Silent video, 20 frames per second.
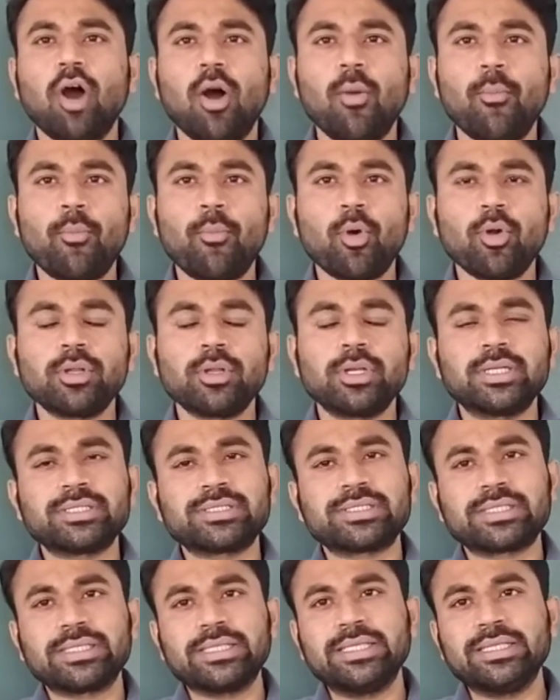
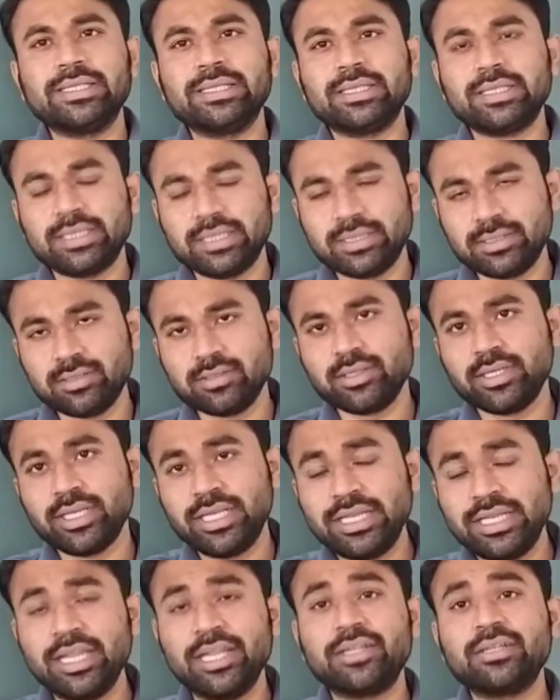components in
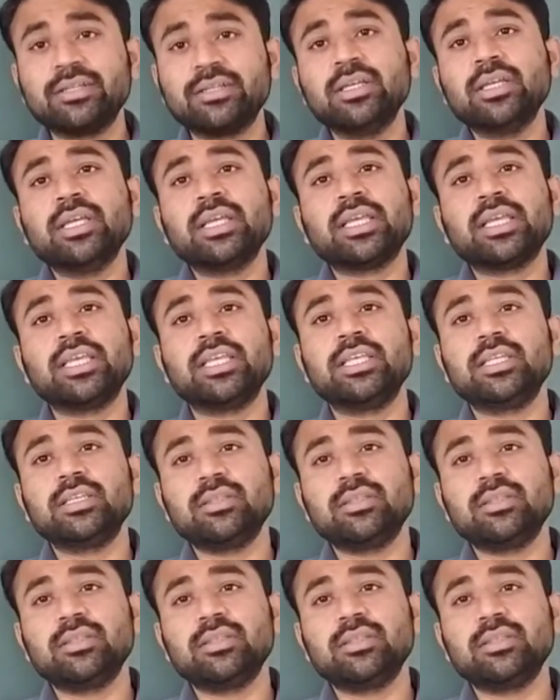it,